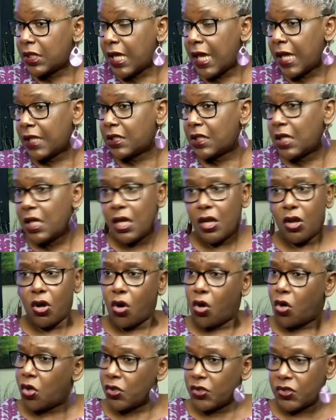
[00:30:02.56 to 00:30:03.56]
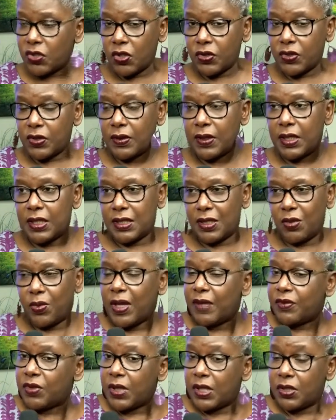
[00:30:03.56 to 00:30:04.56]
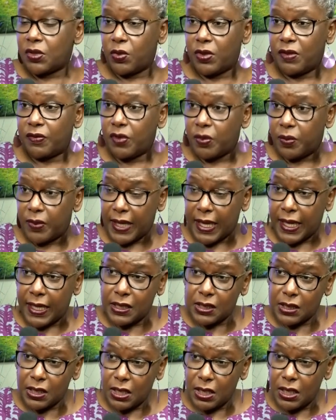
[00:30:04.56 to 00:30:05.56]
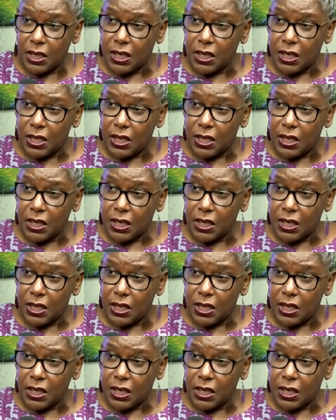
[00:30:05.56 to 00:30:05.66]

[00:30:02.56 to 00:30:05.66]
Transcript: that he had it. All sorts of things, and we have to get away from that.